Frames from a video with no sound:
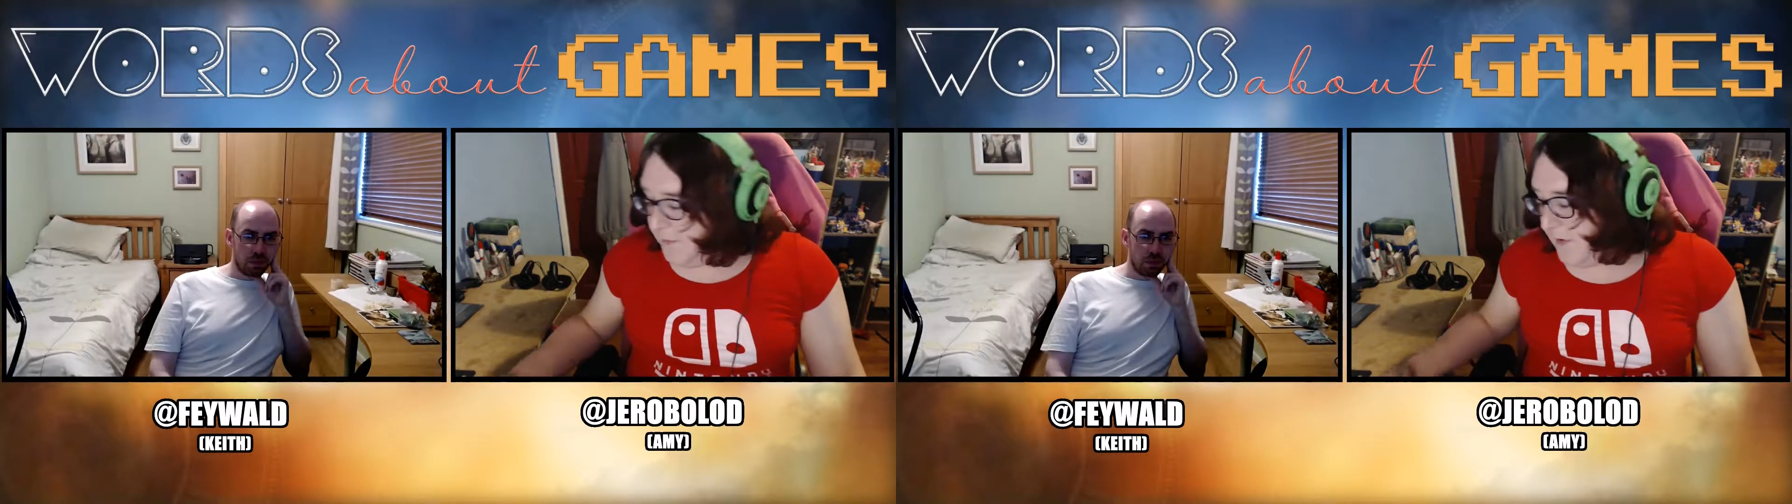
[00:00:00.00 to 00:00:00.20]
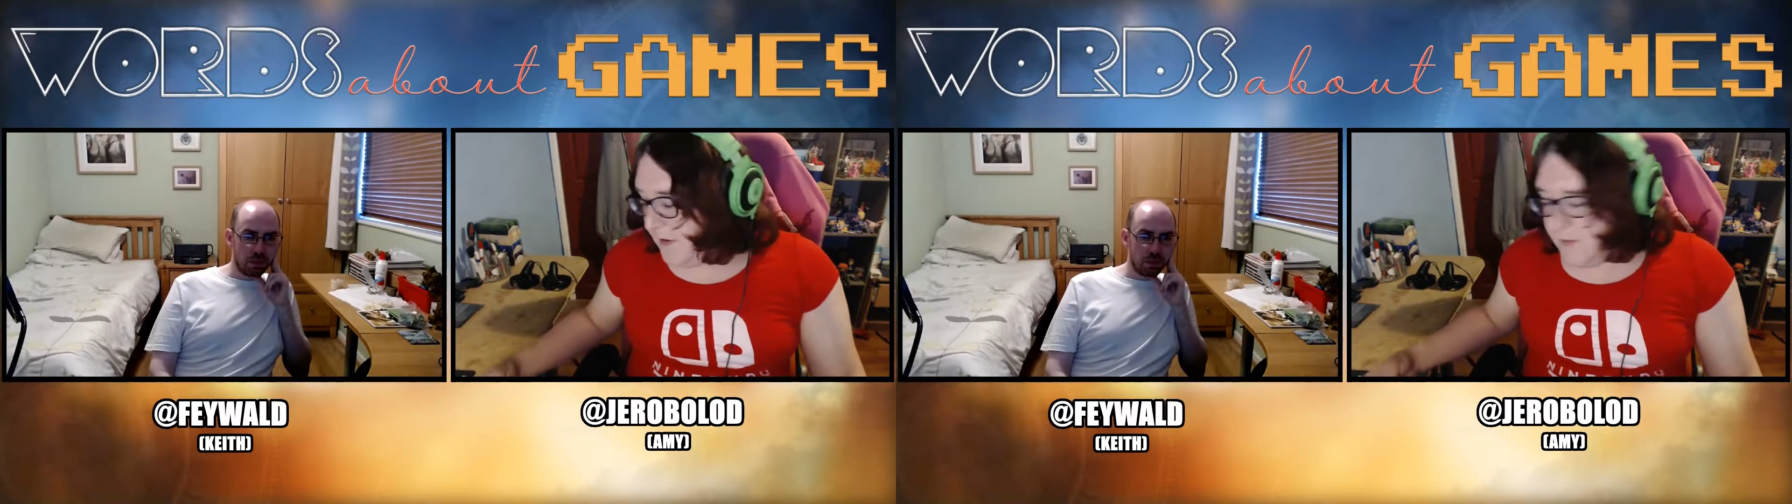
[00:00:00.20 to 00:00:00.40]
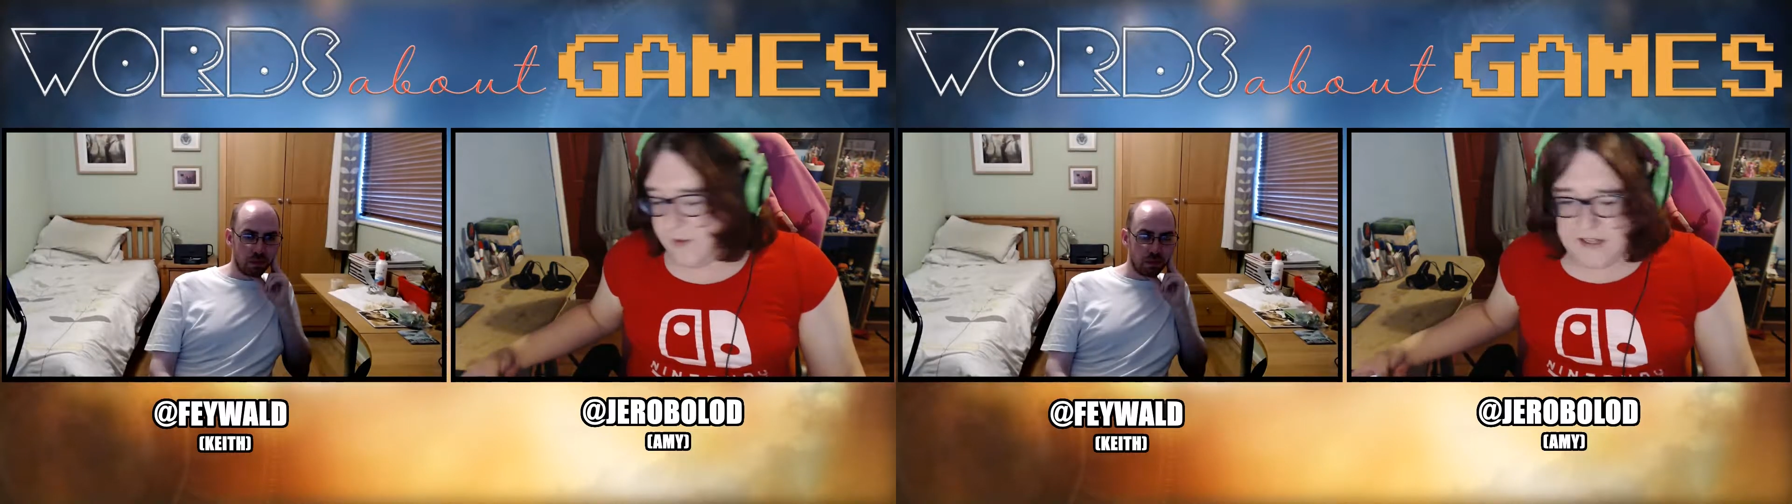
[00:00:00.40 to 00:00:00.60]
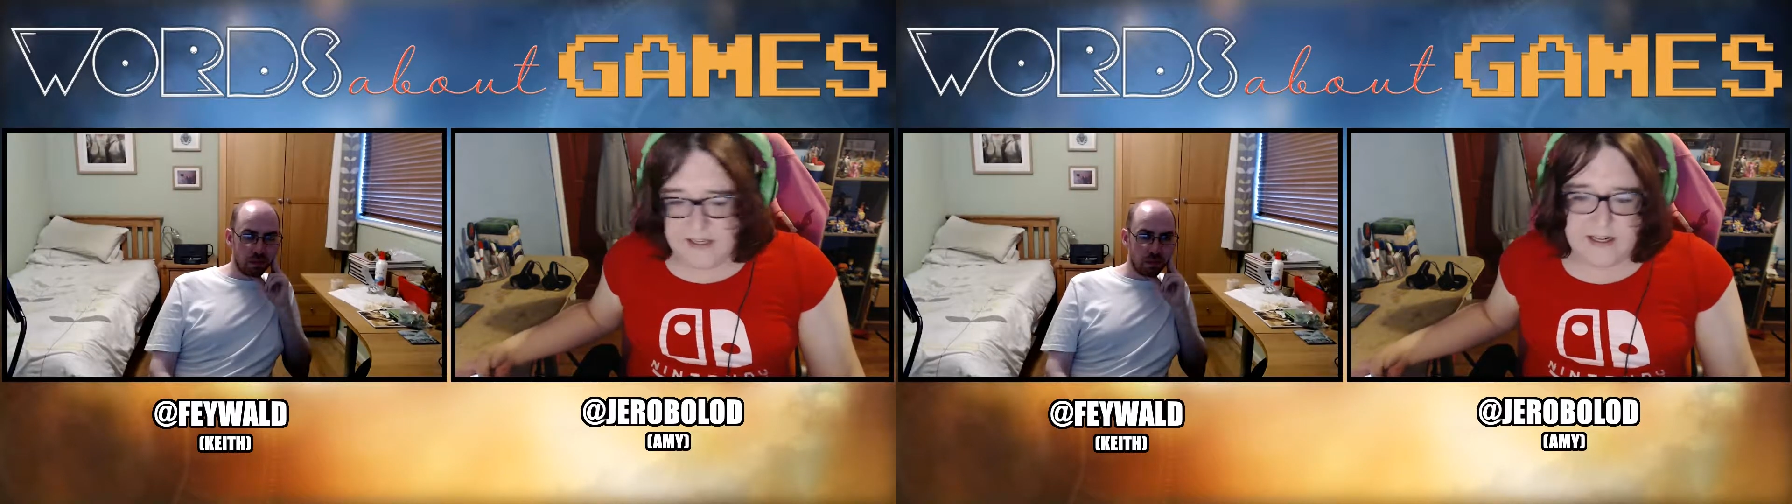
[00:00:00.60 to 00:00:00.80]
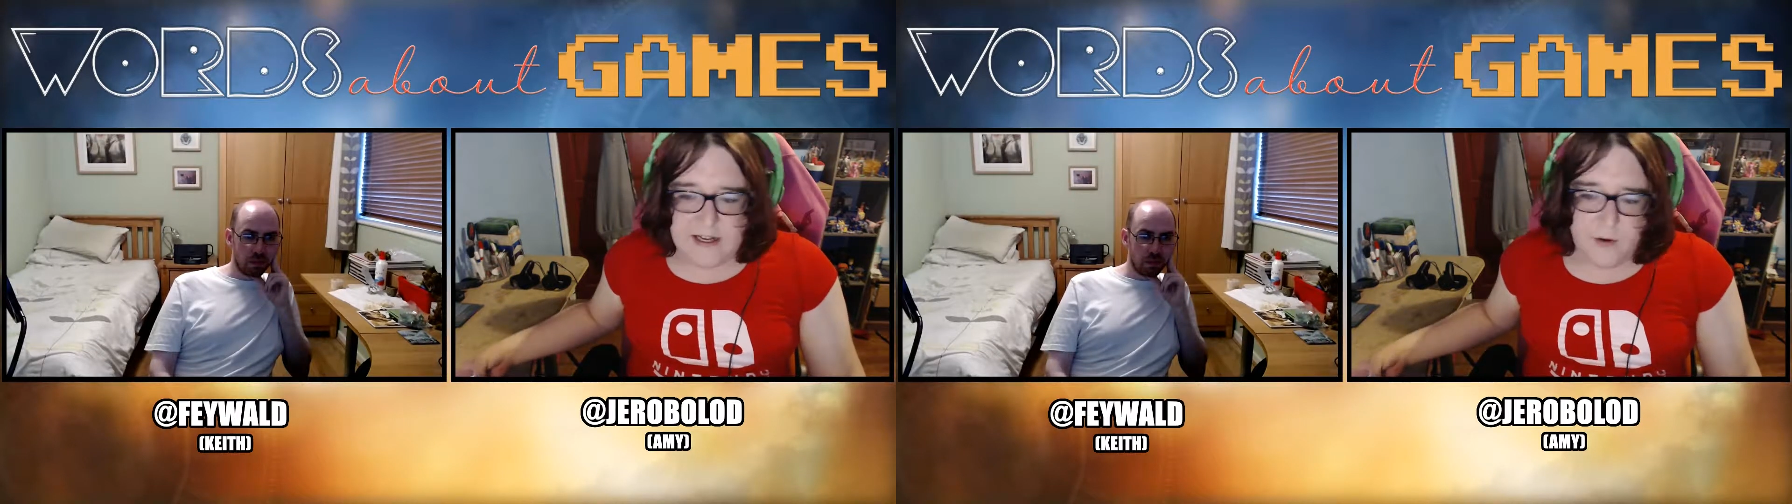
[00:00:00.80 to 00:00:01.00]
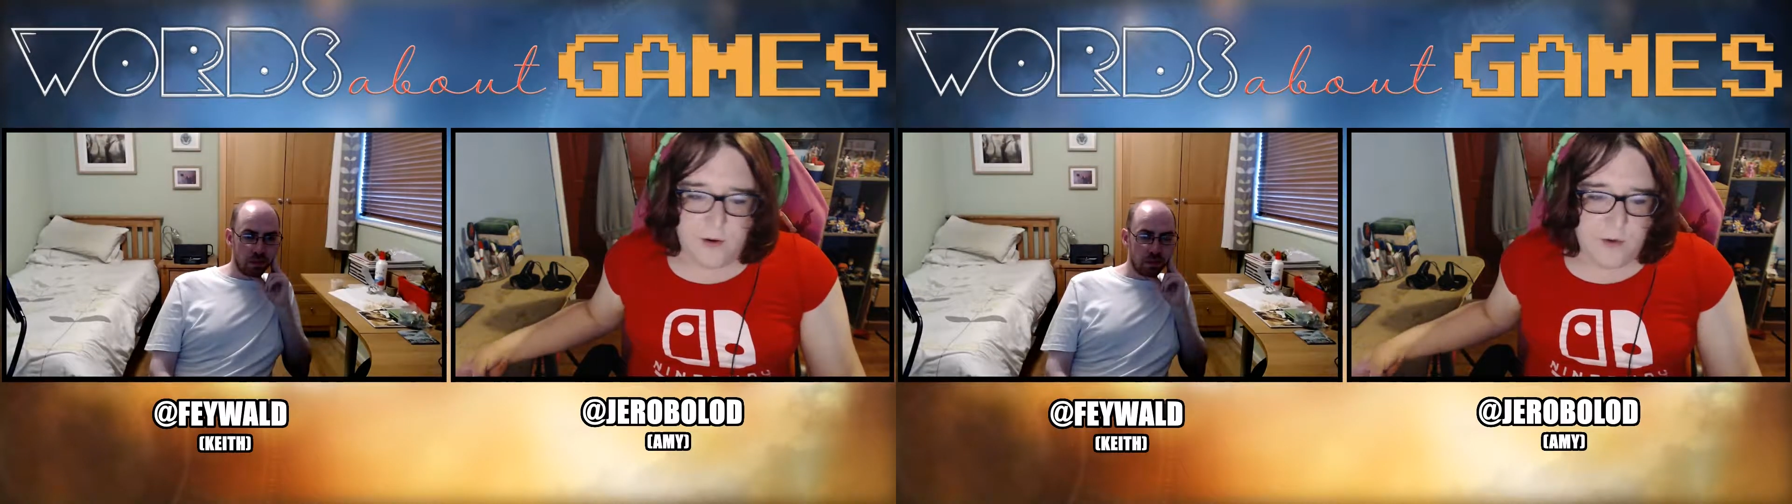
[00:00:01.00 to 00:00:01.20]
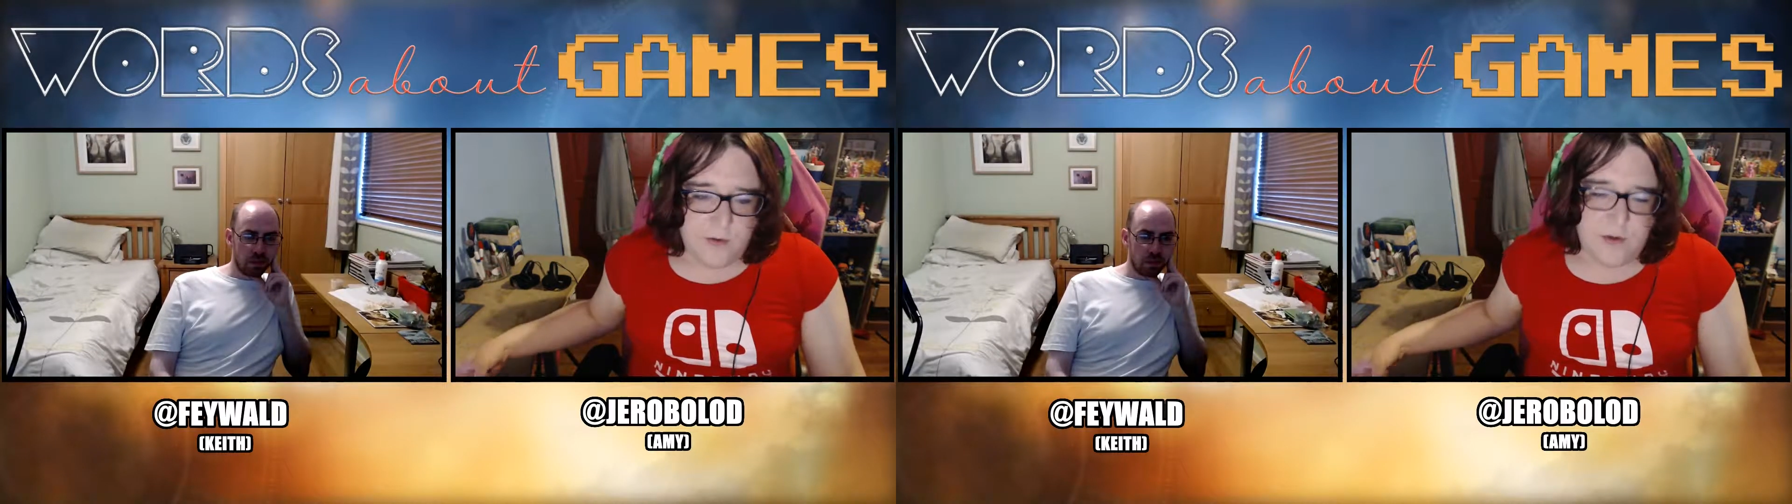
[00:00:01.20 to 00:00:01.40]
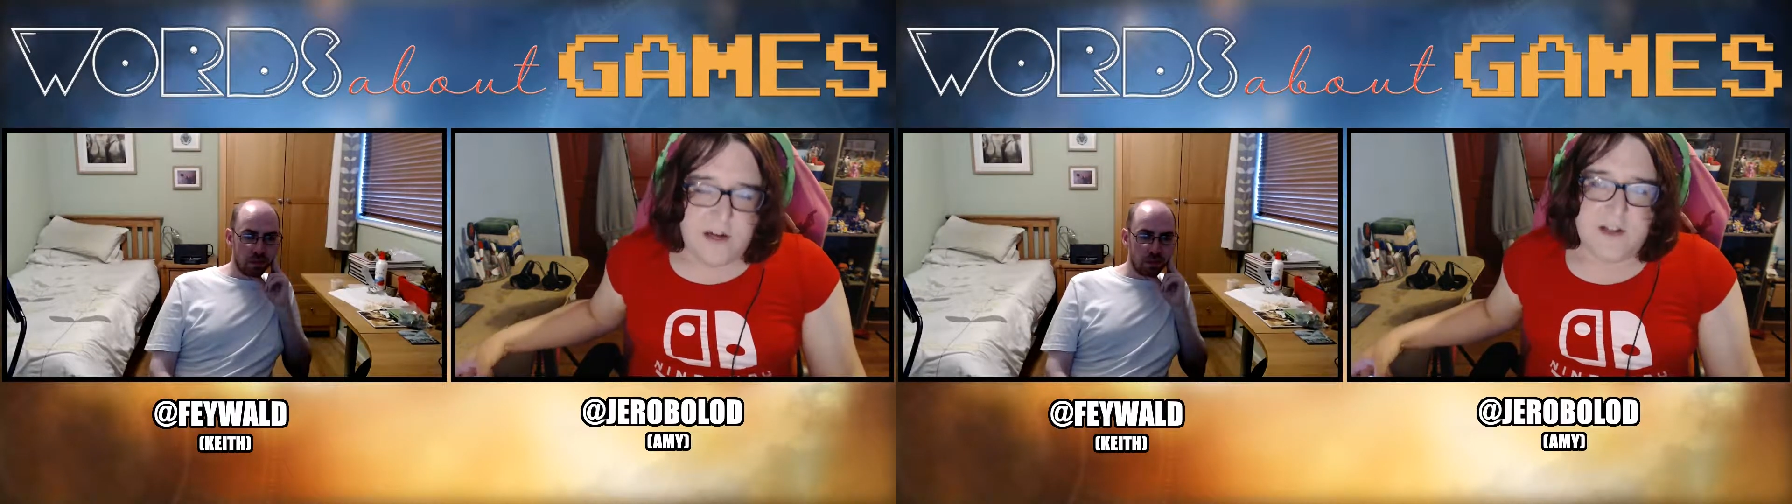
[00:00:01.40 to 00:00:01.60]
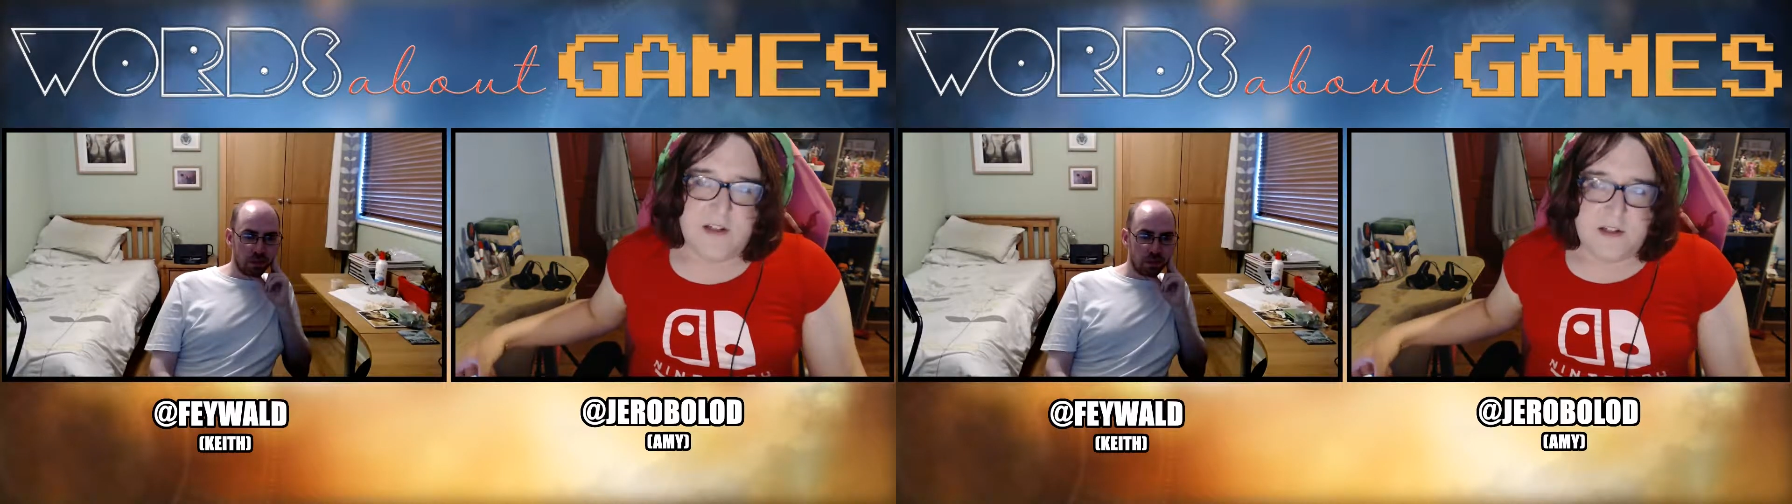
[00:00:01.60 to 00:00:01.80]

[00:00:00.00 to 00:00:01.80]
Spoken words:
When they kick it out of court with prejudice,